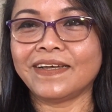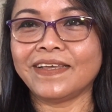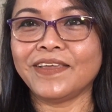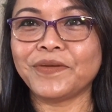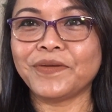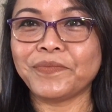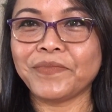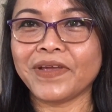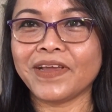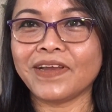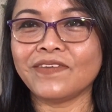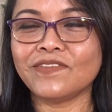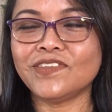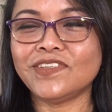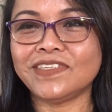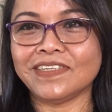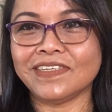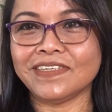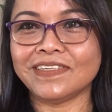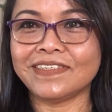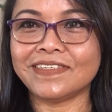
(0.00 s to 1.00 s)
your
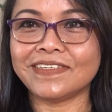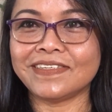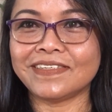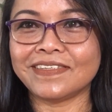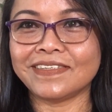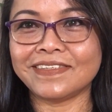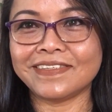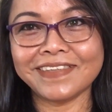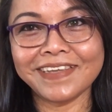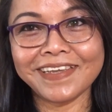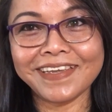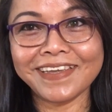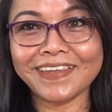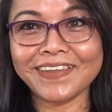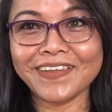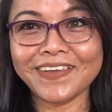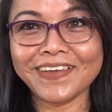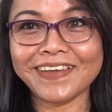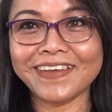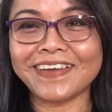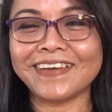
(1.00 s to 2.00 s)
marriage is
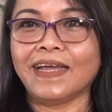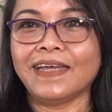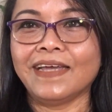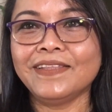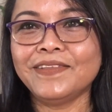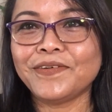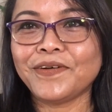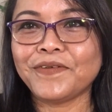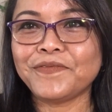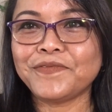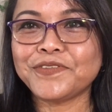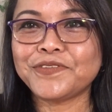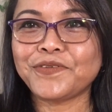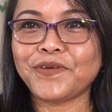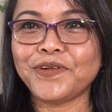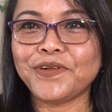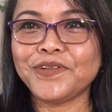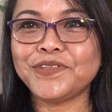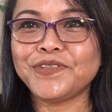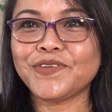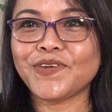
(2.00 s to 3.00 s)
still. And the officer
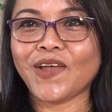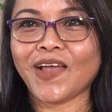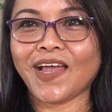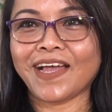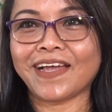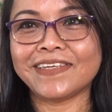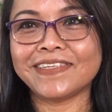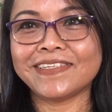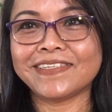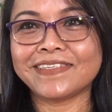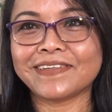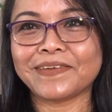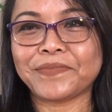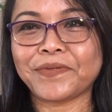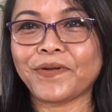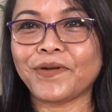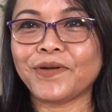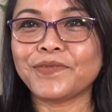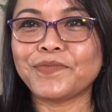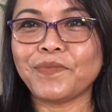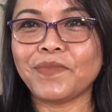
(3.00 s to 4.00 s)
also asked
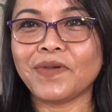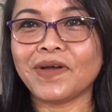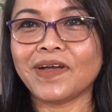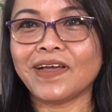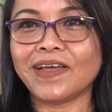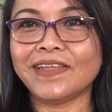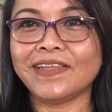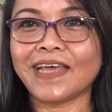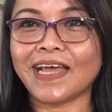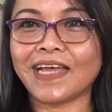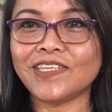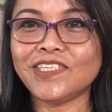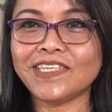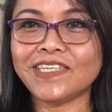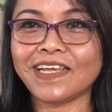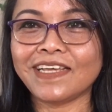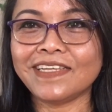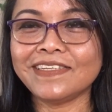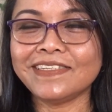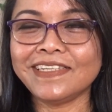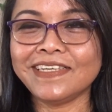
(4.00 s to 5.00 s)
about my
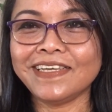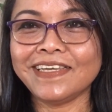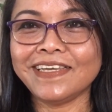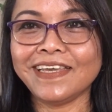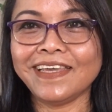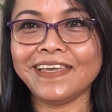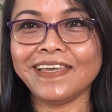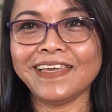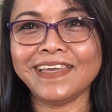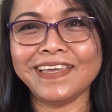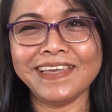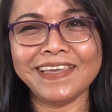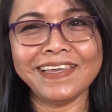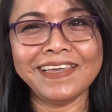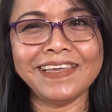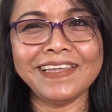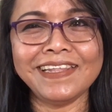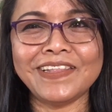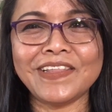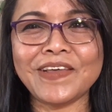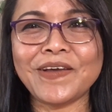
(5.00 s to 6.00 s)
nationality.
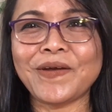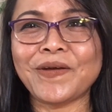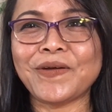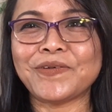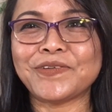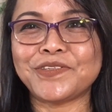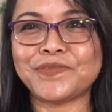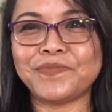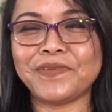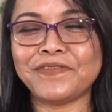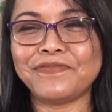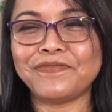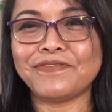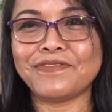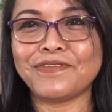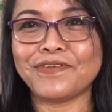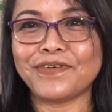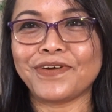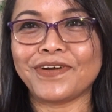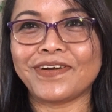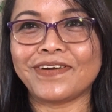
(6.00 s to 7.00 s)
He knows
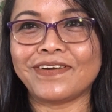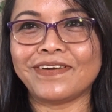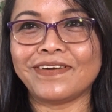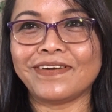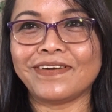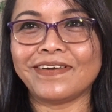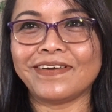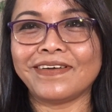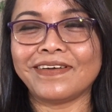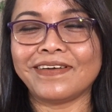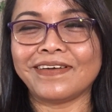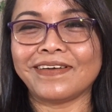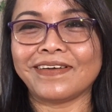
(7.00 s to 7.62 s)
before